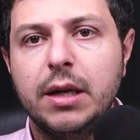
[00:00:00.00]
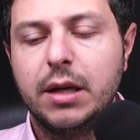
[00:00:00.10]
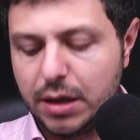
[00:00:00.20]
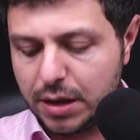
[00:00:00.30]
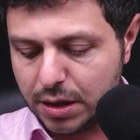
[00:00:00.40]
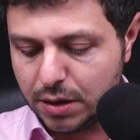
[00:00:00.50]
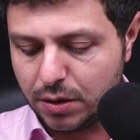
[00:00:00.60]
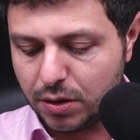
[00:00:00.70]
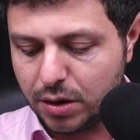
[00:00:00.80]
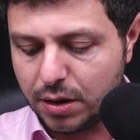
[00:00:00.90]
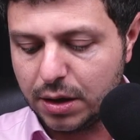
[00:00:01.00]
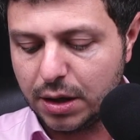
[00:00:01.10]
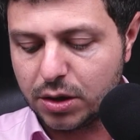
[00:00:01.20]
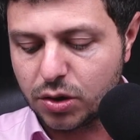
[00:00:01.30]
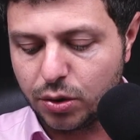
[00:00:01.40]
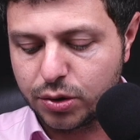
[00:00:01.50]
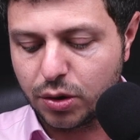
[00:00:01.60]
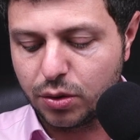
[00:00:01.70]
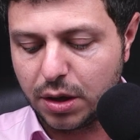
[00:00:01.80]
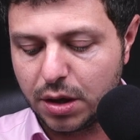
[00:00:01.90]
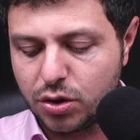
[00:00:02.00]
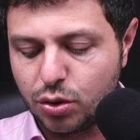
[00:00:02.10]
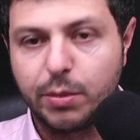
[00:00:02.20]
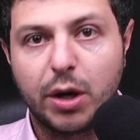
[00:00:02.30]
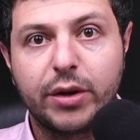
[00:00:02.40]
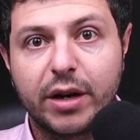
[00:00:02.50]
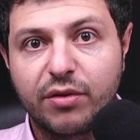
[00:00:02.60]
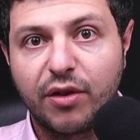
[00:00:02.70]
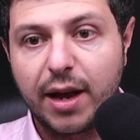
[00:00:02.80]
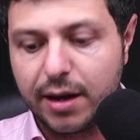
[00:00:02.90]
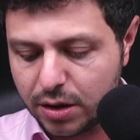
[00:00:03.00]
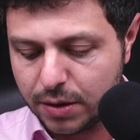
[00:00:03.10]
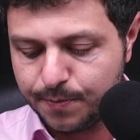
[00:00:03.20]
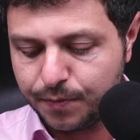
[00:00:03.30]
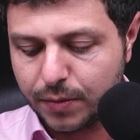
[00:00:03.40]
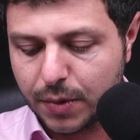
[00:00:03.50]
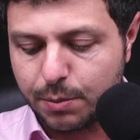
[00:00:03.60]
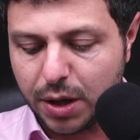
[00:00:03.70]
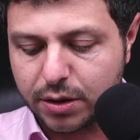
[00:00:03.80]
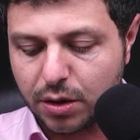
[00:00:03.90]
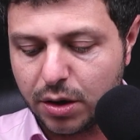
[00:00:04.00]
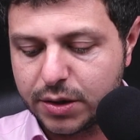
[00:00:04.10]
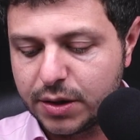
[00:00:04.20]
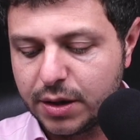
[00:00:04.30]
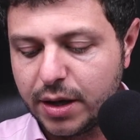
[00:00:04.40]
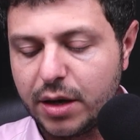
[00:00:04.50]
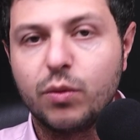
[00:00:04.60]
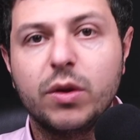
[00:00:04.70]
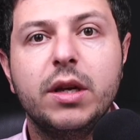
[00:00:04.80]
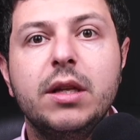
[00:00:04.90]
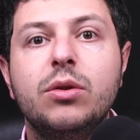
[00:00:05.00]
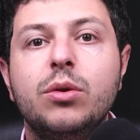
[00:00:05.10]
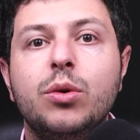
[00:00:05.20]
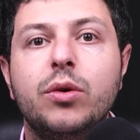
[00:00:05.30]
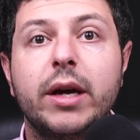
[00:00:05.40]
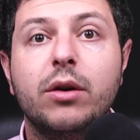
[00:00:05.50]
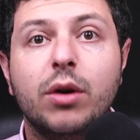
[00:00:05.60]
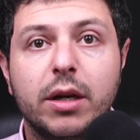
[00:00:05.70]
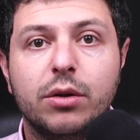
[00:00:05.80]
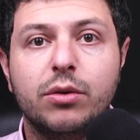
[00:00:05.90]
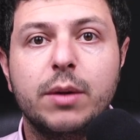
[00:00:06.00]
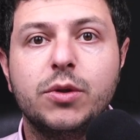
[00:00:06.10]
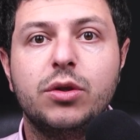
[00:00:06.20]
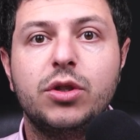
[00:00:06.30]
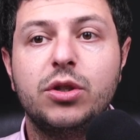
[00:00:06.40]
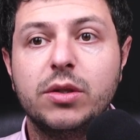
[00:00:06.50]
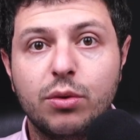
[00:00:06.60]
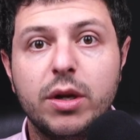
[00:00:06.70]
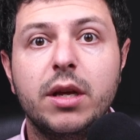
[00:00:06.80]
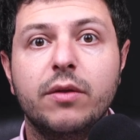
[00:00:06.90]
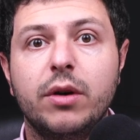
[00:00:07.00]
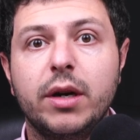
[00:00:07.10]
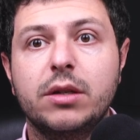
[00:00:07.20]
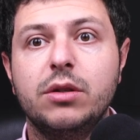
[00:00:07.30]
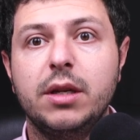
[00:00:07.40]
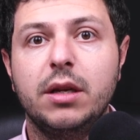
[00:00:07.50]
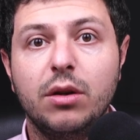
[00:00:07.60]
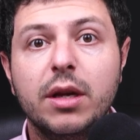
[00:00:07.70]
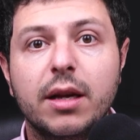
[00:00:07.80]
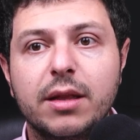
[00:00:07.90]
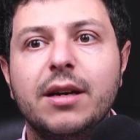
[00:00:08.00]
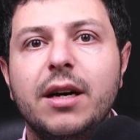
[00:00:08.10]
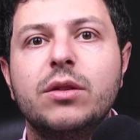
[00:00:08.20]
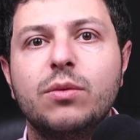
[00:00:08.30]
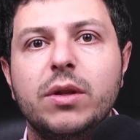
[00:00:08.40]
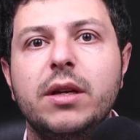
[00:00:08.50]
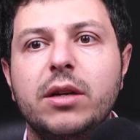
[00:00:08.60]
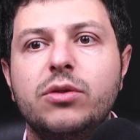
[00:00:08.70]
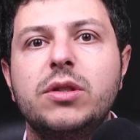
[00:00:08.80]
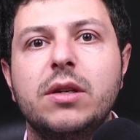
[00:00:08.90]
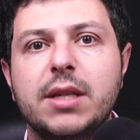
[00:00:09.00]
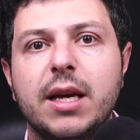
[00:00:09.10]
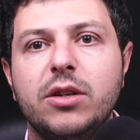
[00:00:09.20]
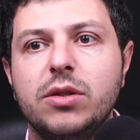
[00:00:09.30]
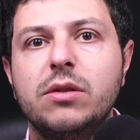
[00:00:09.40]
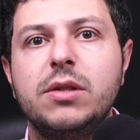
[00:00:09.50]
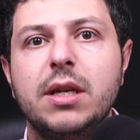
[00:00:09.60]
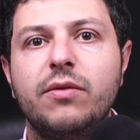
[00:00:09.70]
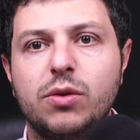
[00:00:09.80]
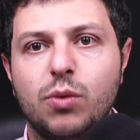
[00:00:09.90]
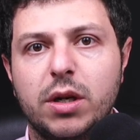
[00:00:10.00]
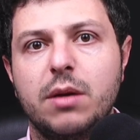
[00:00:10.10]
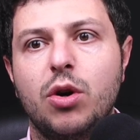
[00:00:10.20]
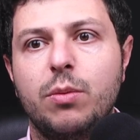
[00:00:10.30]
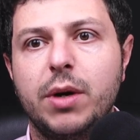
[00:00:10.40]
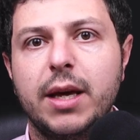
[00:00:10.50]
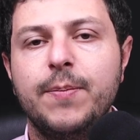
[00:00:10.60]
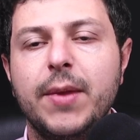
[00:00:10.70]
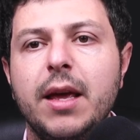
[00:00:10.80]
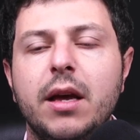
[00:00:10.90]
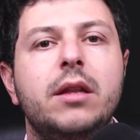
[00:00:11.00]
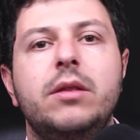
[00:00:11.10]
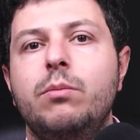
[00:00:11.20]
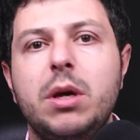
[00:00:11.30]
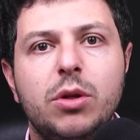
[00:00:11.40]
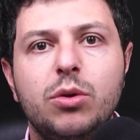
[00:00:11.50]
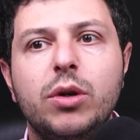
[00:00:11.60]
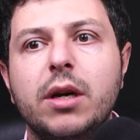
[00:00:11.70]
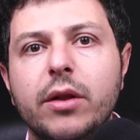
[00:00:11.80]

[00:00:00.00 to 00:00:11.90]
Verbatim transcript: Uh, there's also the issue about heart failure, blood clots, and the need to do echocardiograms or screening for actually looking at the heart with an ultrasound scan just to see if it's working properly, and maybe doing other